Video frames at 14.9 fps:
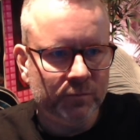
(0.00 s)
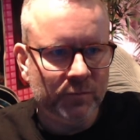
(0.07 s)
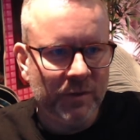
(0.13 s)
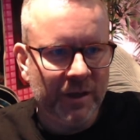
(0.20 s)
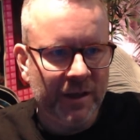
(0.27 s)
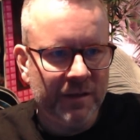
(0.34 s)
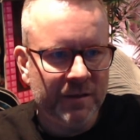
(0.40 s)

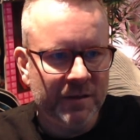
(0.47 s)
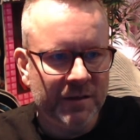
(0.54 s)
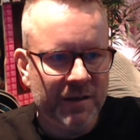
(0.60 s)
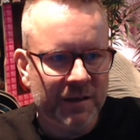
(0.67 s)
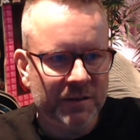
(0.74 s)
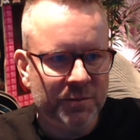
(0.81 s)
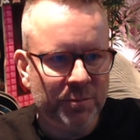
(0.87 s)
And the
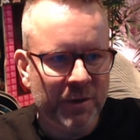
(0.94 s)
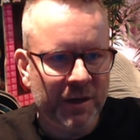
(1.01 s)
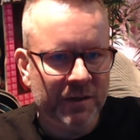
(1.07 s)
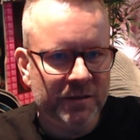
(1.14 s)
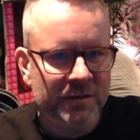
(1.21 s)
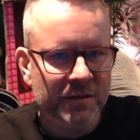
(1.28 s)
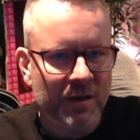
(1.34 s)
next
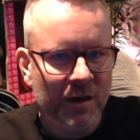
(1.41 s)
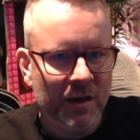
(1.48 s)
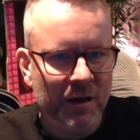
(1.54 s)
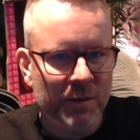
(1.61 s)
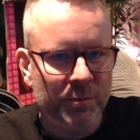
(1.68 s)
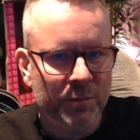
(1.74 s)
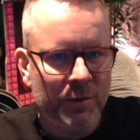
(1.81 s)
page
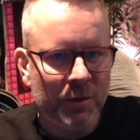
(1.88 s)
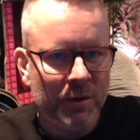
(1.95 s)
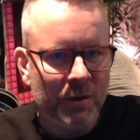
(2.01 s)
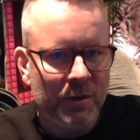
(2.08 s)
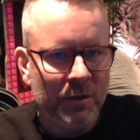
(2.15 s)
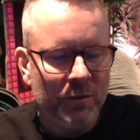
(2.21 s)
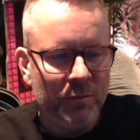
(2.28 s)
type,
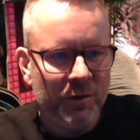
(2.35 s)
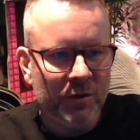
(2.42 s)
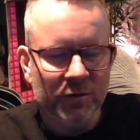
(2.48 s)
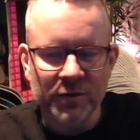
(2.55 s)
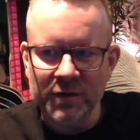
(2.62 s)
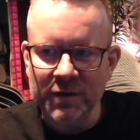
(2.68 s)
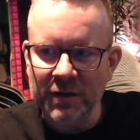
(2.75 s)
we
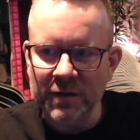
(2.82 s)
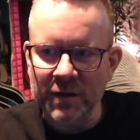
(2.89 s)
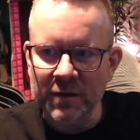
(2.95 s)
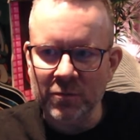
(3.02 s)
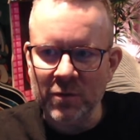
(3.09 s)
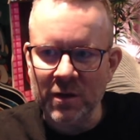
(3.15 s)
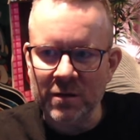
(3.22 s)
don't need that
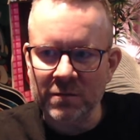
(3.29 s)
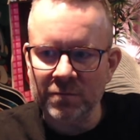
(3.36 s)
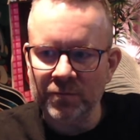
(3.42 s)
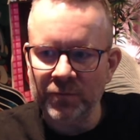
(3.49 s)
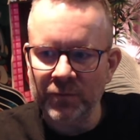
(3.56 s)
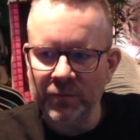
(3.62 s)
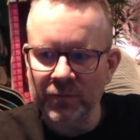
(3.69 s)
one.
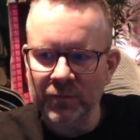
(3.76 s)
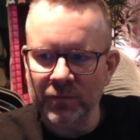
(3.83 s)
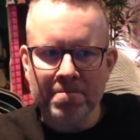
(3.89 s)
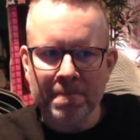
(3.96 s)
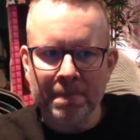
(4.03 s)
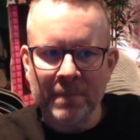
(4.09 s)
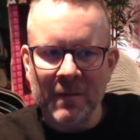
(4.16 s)

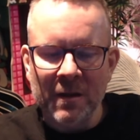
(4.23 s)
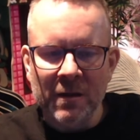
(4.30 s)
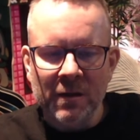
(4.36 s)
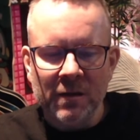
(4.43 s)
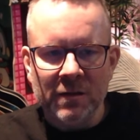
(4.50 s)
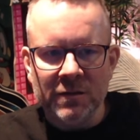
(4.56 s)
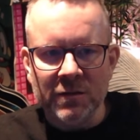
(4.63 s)

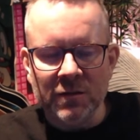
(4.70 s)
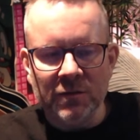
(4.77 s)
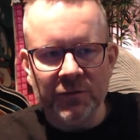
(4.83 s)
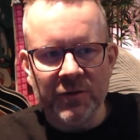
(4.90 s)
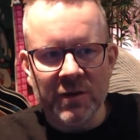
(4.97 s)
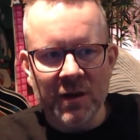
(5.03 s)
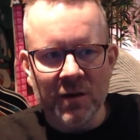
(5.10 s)
So
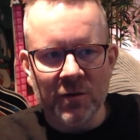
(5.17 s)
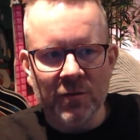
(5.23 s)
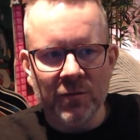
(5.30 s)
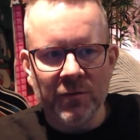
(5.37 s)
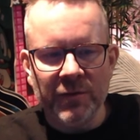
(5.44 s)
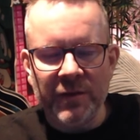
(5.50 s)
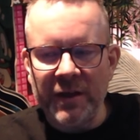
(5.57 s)
for now,
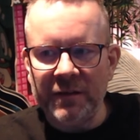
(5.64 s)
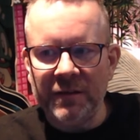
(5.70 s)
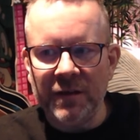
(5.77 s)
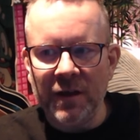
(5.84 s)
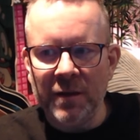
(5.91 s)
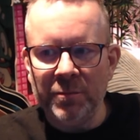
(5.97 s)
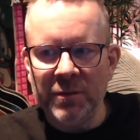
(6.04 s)
that
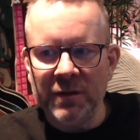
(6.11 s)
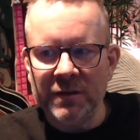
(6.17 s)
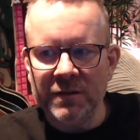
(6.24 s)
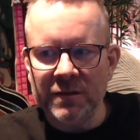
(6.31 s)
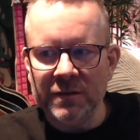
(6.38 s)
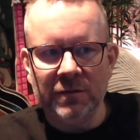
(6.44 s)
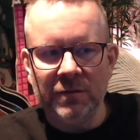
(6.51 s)
type
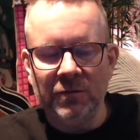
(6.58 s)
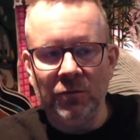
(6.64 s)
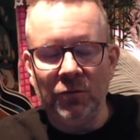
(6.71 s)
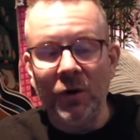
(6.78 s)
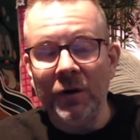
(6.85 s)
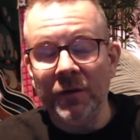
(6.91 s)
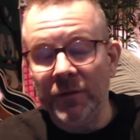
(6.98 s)
isn't
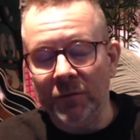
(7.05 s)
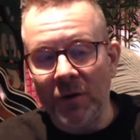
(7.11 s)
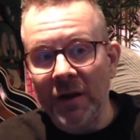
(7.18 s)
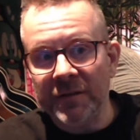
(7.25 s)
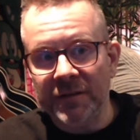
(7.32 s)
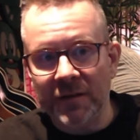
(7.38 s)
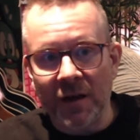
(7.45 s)
the
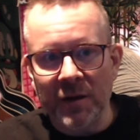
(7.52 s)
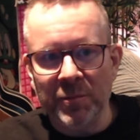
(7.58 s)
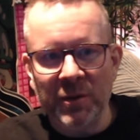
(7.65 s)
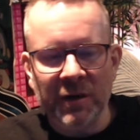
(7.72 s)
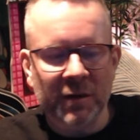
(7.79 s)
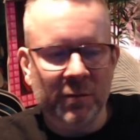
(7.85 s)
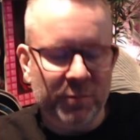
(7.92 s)
right type
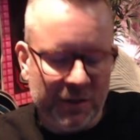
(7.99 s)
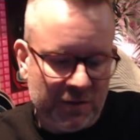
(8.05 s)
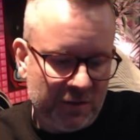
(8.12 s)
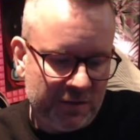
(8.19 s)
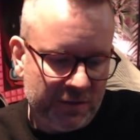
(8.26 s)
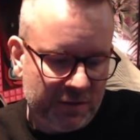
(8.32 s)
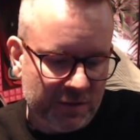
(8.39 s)
here
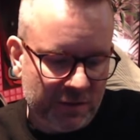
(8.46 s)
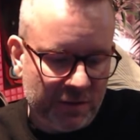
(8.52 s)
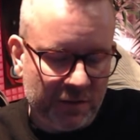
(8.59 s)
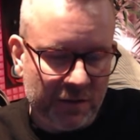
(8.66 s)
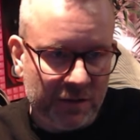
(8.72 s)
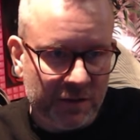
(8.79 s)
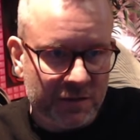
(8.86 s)
because
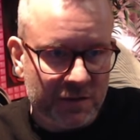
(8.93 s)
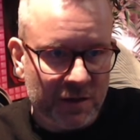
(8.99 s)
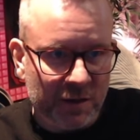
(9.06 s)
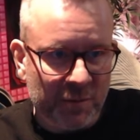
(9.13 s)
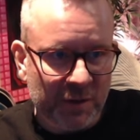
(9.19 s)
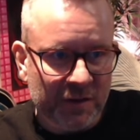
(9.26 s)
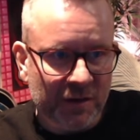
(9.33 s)
it's a little
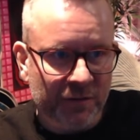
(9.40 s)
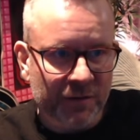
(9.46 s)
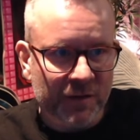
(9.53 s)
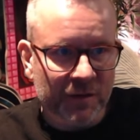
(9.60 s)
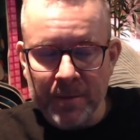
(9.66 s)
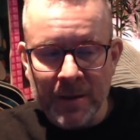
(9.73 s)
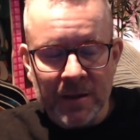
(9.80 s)
bit
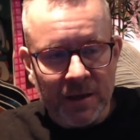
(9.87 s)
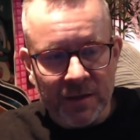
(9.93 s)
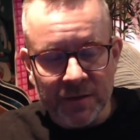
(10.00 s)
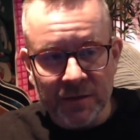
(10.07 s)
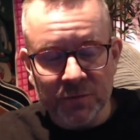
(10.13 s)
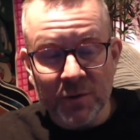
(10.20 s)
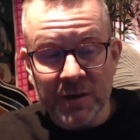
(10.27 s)
different. And
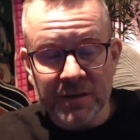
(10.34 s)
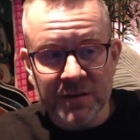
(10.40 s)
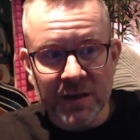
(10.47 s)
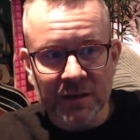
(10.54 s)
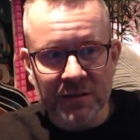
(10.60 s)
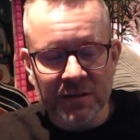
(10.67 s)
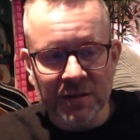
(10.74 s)
this one is
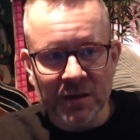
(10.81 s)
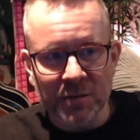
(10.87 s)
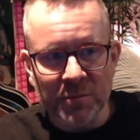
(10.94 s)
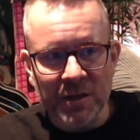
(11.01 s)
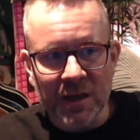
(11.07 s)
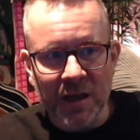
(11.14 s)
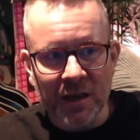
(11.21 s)
actually going to
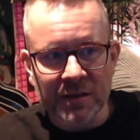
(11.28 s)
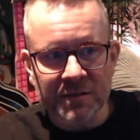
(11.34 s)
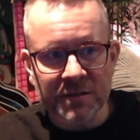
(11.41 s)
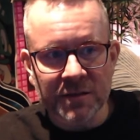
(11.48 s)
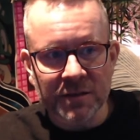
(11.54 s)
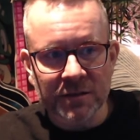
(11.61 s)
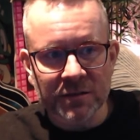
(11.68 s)
be async.